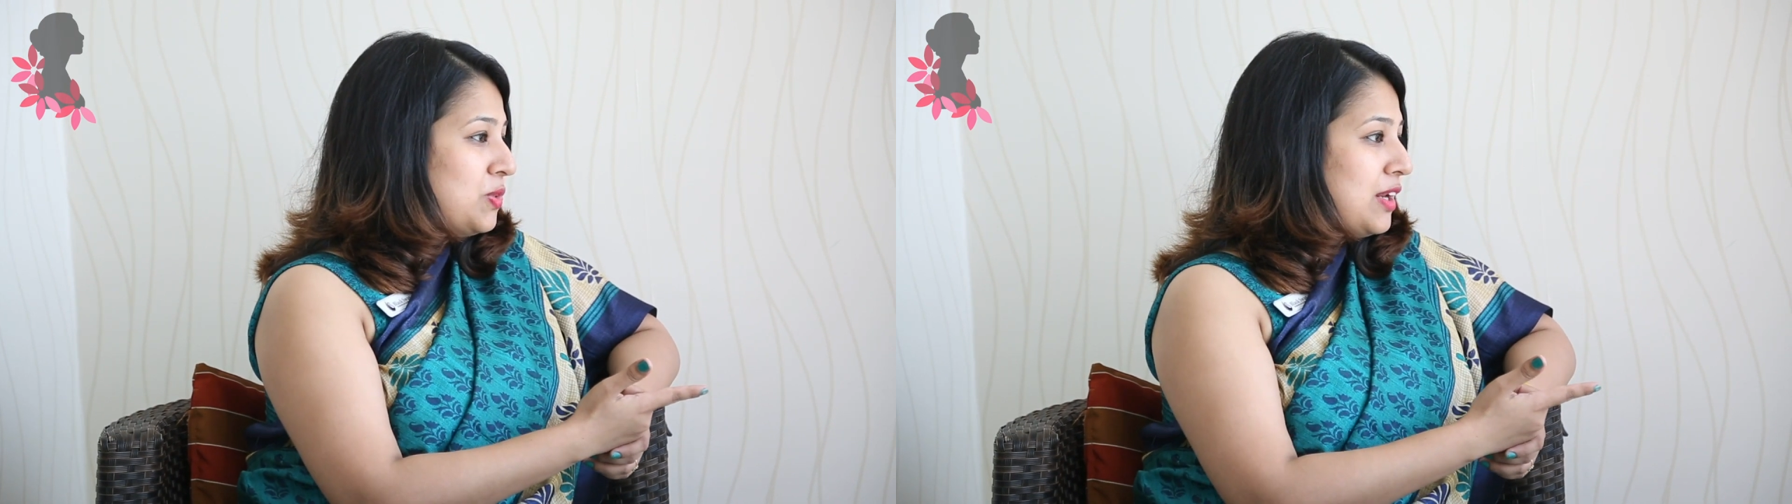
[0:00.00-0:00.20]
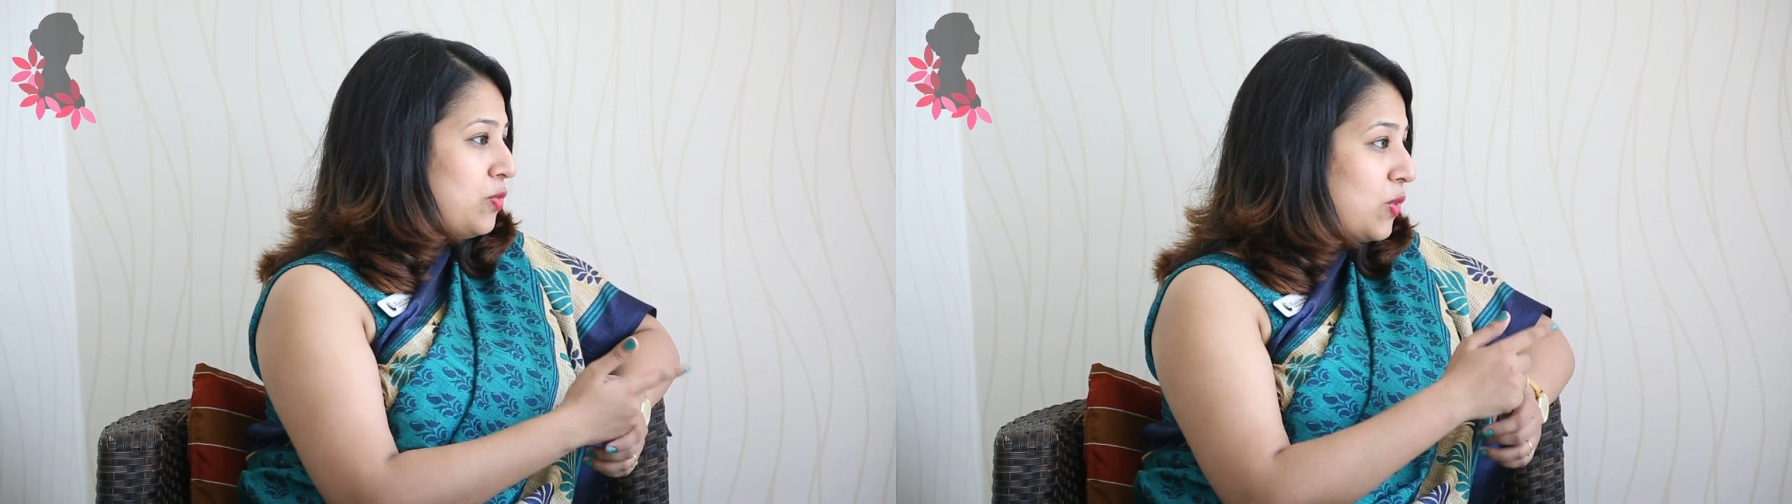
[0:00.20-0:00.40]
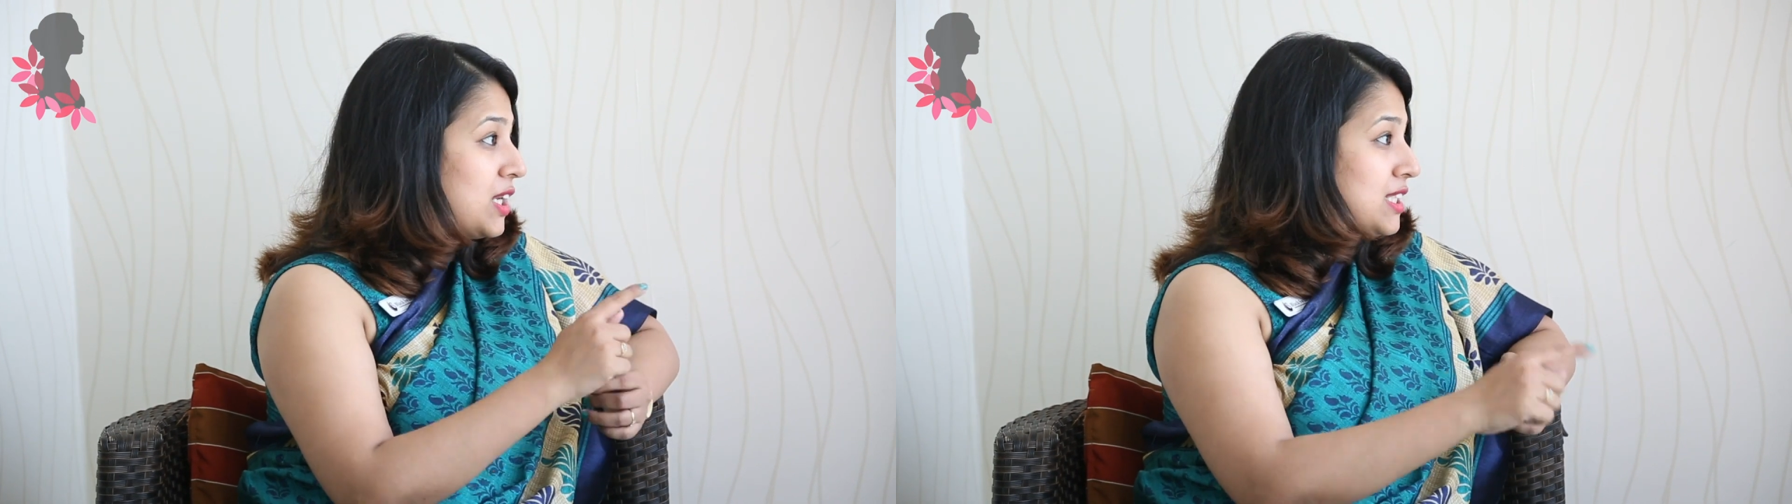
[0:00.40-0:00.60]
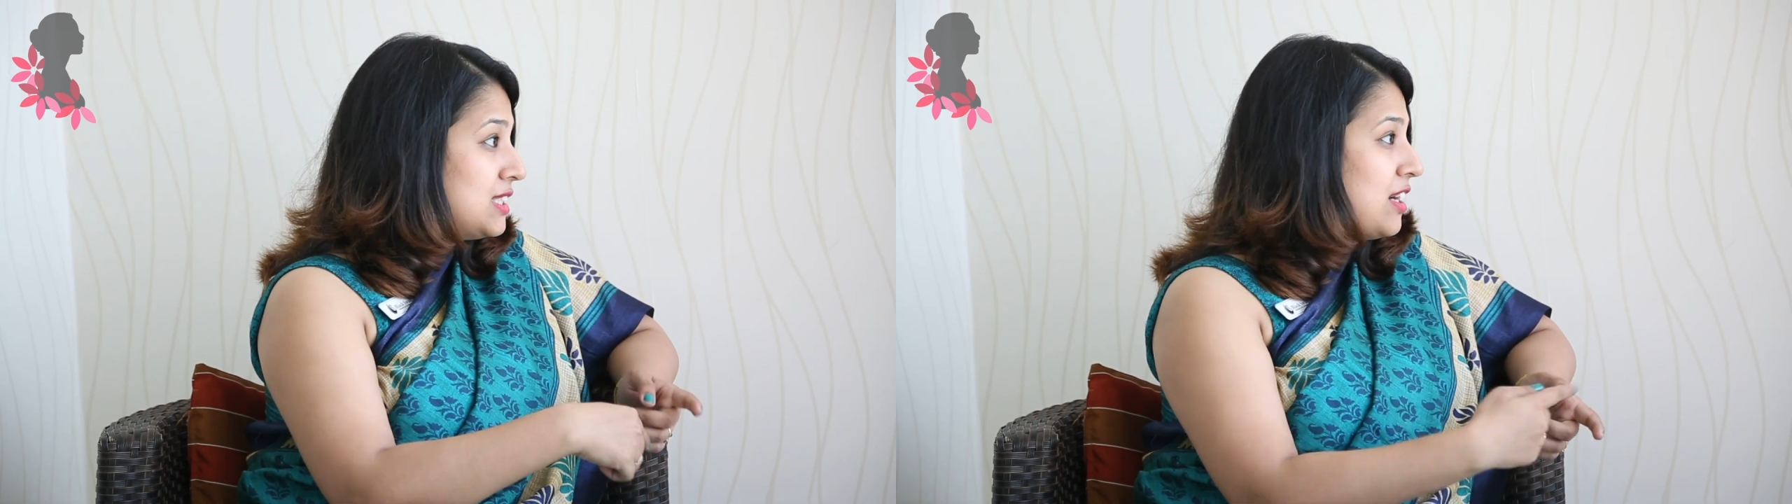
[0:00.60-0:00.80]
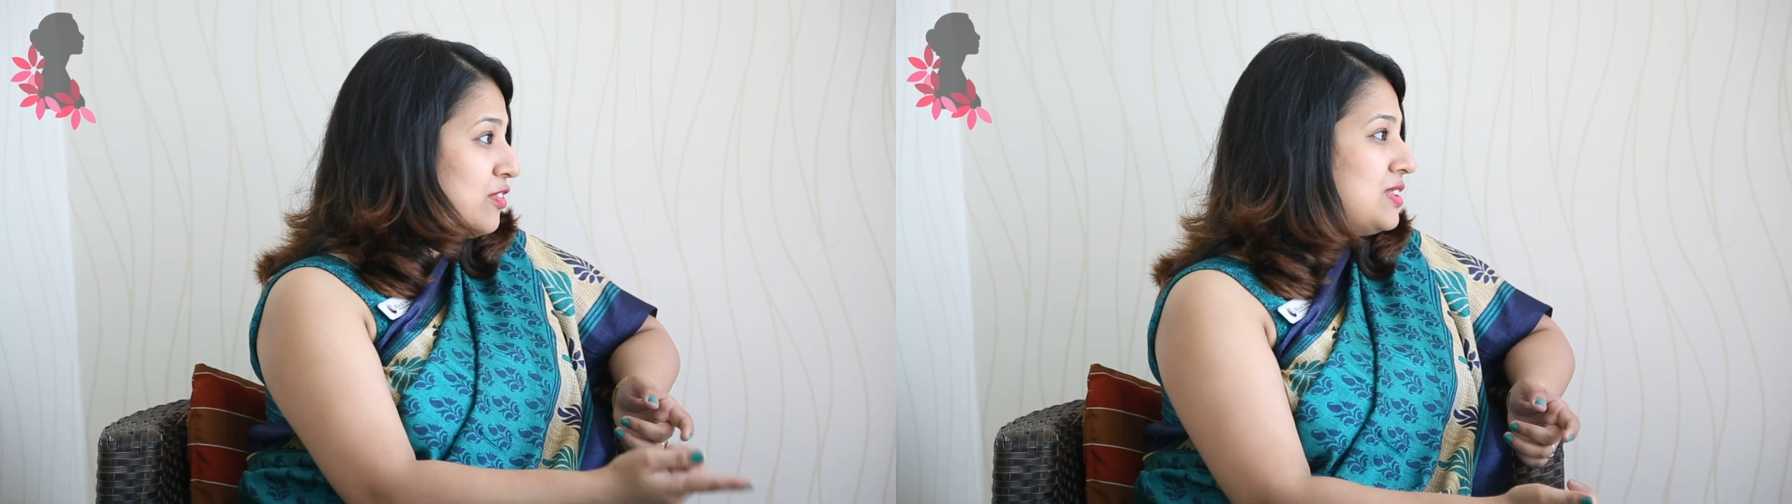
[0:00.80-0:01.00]
that what I
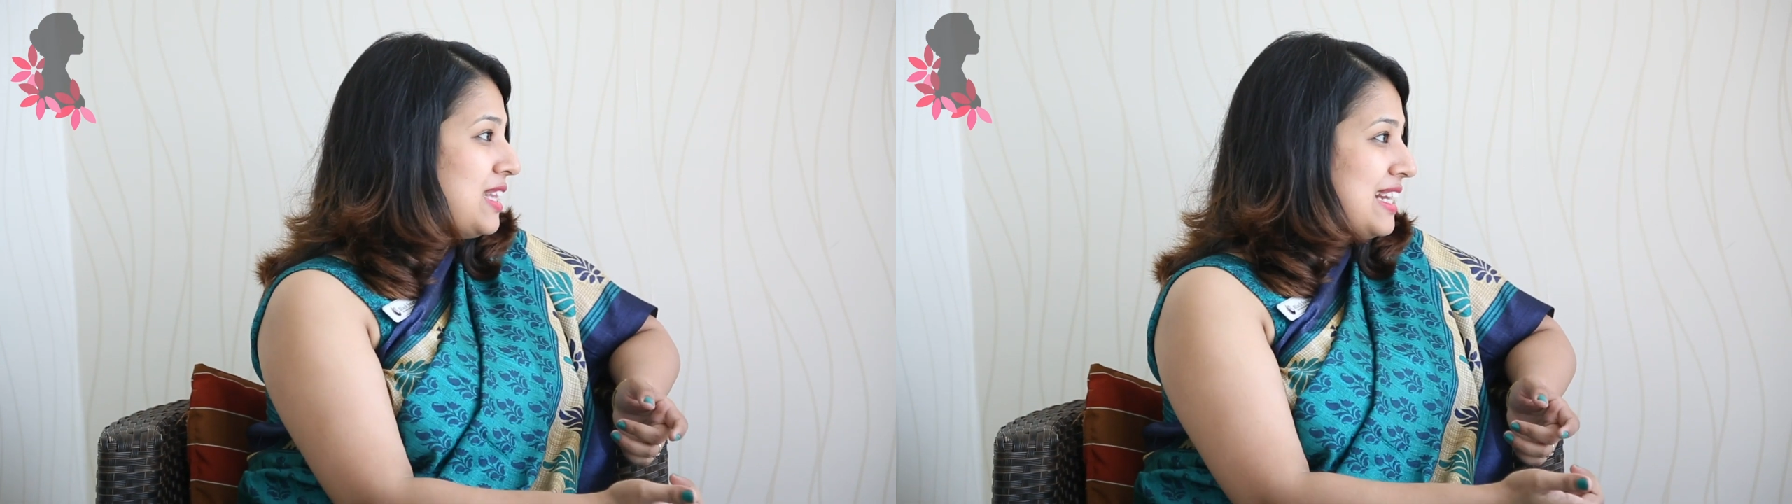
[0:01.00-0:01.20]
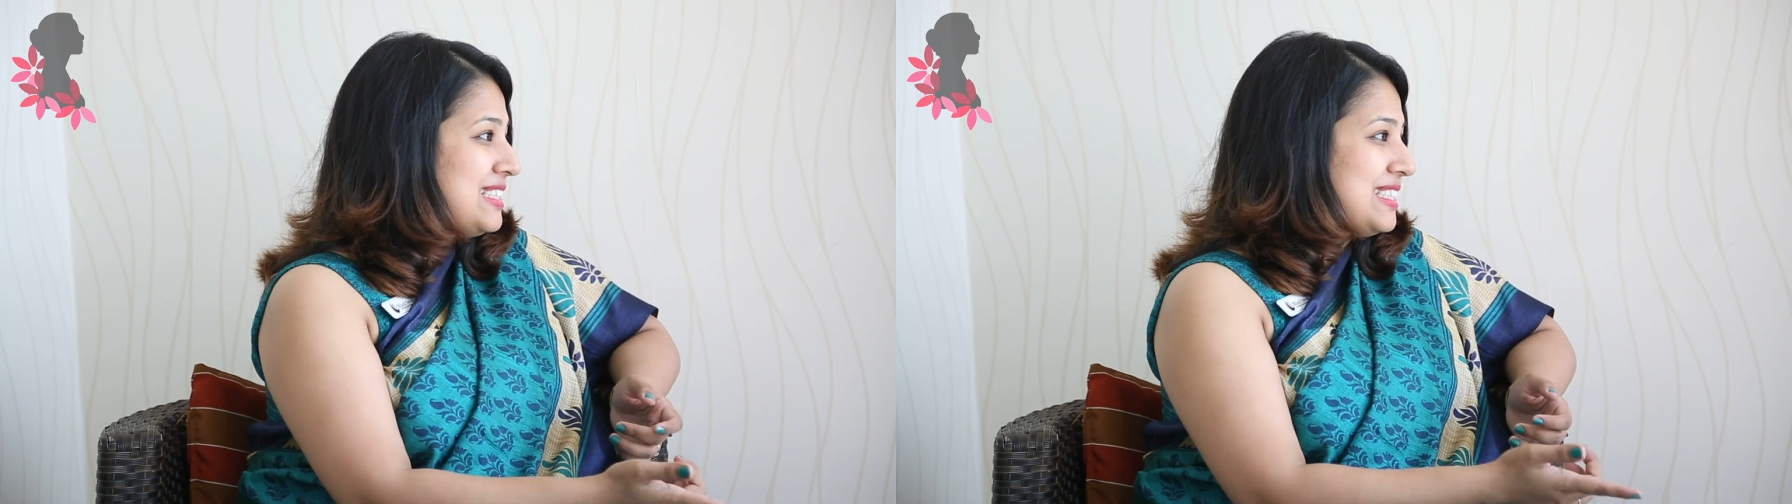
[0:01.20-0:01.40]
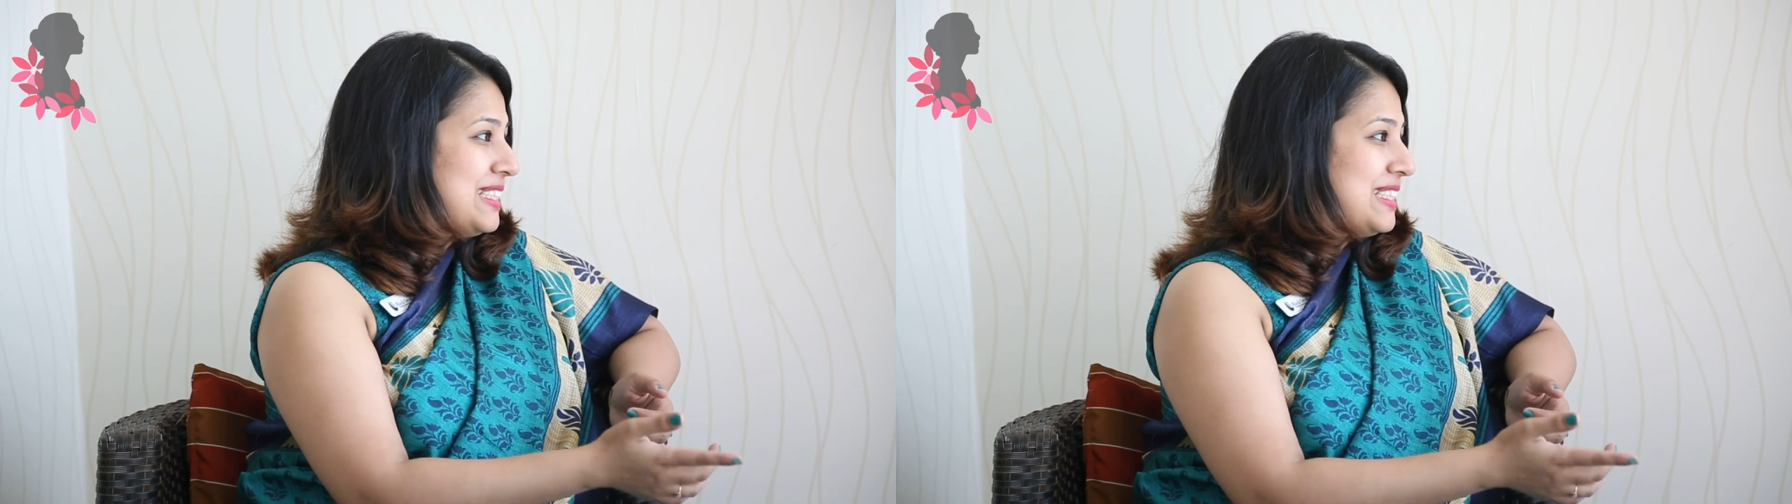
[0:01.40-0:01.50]
did after that.